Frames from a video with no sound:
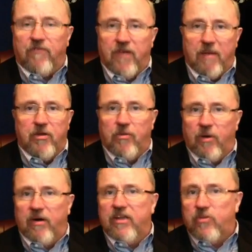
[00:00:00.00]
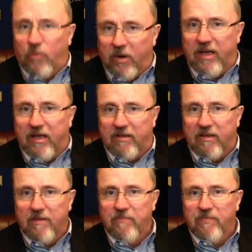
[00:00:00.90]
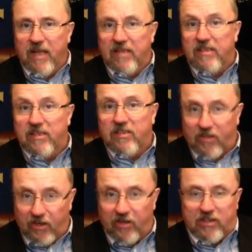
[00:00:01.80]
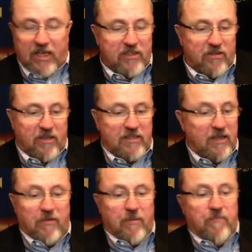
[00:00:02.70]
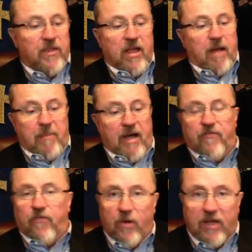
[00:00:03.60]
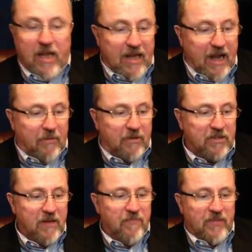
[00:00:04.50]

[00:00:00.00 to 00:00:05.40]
February 20th. That's this Thursday, so that's giving them about 48 hours.